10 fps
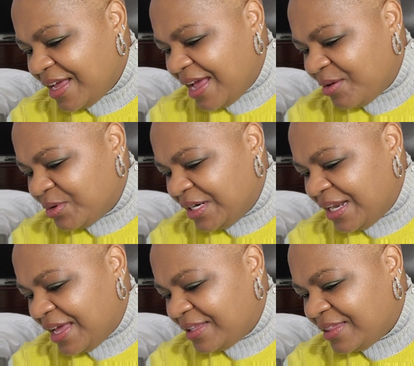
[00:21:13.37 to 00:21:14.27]
I really
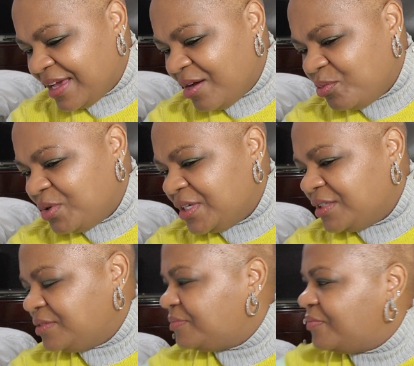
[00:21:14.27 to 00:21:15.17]
like that
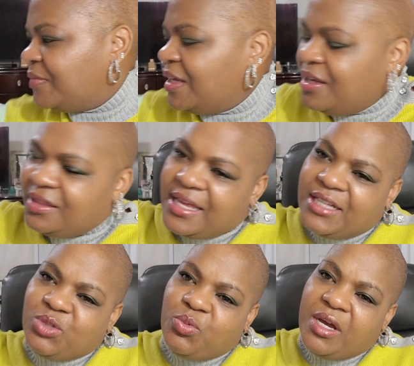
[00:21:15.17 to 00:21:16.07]
one.
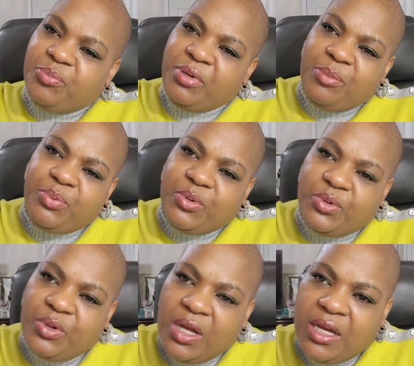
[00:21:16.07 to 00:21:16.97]
That's one
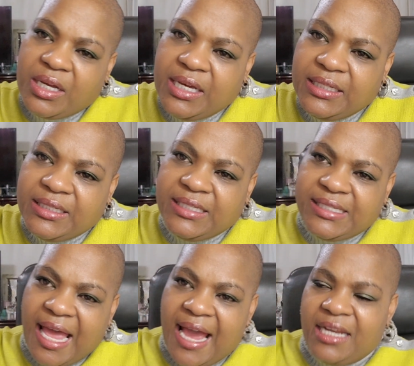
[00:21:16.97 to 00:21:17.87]
people couldn't
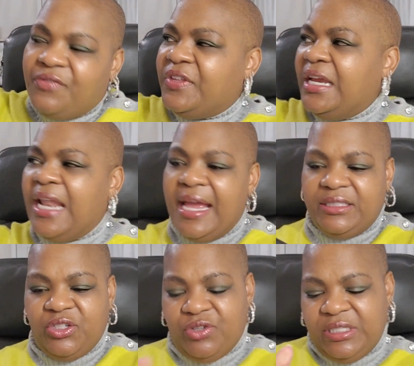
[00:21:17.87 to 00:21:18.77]
decide if they
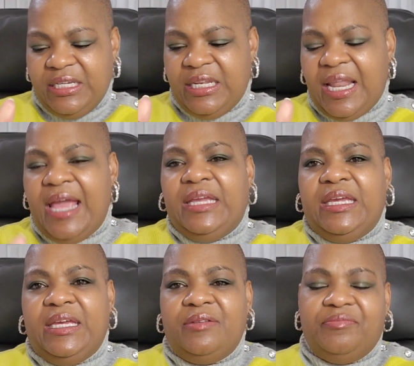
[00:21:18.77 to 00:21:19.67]
liked it or didn't like
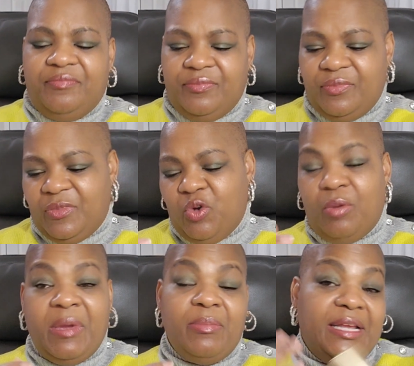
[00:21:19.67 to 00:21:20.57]
it.
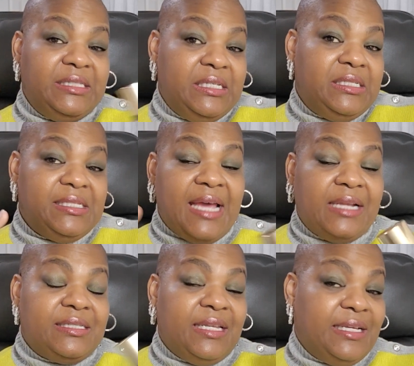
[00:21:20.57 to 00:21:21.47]
Or maybe they did decide
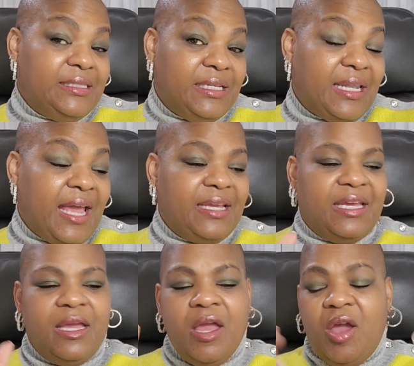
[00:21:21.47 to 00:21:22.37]
and said they didn't like
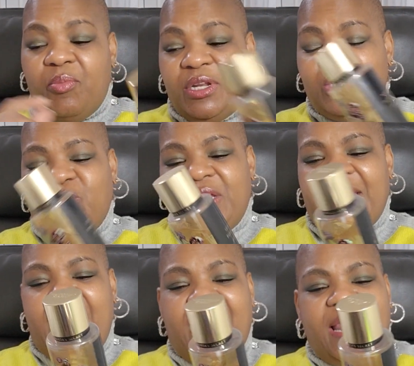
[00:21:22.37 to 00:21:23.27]
it. But it's one
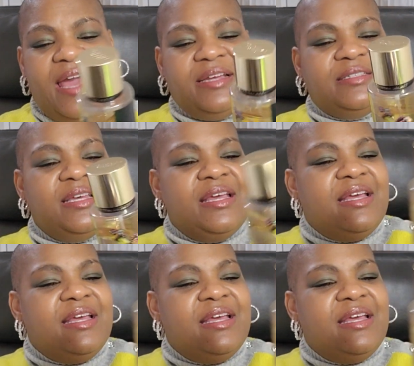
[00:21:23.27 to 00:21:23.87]
that I liked.